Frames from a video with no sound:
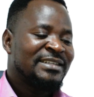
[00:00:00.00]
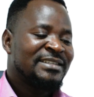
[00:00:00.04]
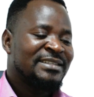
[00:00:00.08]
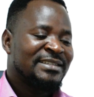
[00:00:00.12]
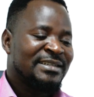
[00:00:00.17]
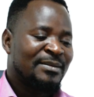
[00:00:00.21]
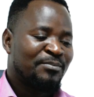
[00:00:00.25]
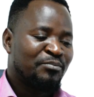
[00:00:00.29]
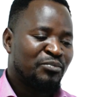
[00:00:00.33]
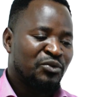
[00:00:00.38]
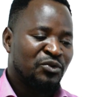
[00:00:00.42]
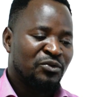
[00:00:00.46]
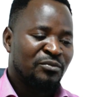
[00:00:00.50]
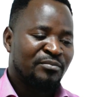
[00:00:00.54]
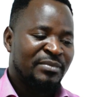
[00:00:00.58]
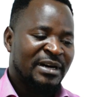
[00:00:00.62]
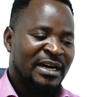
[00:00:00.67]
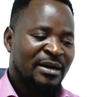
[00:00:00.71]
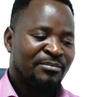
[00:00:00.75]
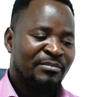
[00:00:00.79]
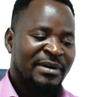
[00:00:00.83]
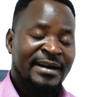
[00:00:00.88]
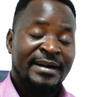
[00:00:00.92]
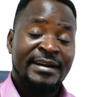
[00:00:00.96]
is a
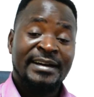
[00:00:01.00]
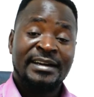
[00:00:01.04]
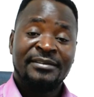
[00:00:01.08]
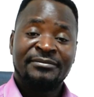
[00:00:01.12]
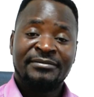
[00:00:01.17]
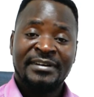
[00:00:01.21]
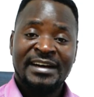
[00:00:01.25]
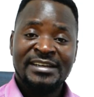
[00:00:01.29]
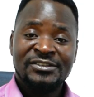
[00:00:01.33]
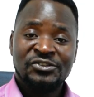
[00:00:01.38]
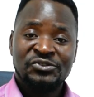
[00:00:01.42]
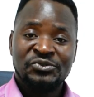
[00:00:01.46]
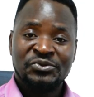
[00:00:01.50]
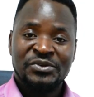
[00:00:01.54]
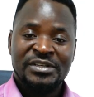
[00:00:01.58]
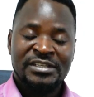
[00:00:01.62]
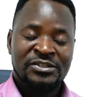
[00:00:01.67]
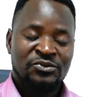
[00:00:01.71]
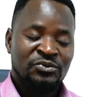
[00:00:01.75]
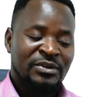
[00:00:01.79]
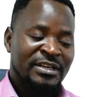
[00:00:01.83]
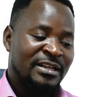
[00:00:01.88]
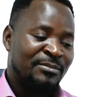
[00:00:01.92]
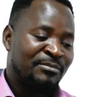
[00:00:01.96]
pullback. But a reversal is
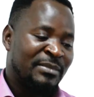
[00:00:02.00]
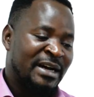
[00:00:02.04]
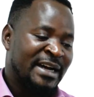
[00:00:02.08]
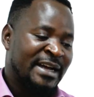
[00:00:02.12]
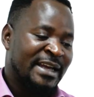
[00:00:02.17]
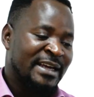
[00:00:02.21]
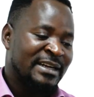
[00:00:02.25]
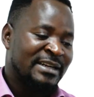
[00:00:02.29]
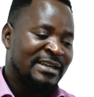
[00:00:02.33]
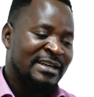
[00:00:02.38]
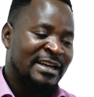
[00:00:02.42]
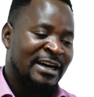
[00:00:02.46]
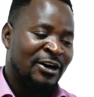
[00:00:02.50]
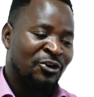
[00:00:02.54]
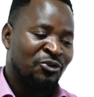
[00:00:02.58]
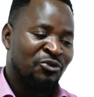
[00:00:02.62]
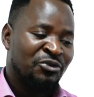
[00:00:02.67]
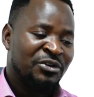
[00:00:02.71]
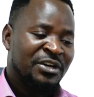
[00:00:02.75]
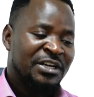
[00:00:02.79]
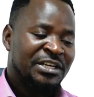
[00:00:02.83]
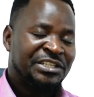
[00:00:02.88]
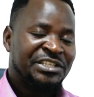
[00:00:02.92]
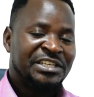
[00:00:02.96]
where the market now
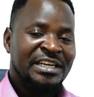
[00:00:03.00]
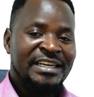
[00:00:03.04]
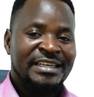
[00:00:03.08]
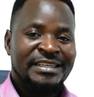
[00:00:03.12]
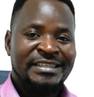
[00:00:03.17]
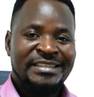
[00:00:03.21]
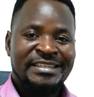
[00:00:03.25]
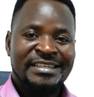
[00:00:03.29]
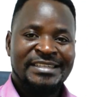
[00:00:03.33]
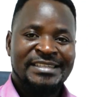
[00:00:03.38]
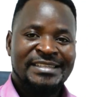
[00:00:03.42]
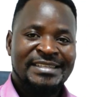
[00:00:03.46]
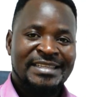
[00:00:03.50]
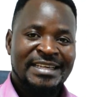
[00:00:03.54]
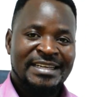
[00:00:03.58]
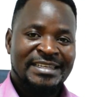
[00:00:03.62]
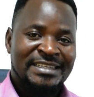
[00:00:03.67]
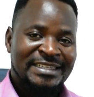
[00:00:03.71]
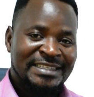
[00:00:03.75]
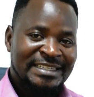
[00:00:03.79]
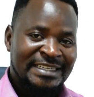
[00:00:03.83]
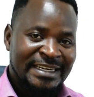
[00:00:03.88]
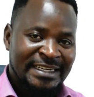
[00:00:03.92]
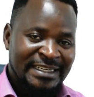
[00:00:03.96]
changes the
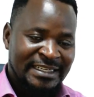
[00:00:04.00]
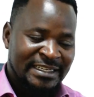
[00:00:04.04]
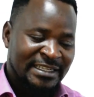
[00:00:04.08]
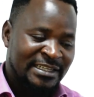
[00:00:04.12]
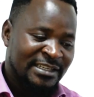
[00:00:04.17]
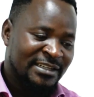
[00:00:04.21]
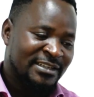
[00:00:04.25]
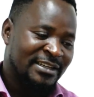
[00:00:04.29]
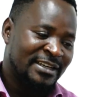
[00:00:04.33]
trend.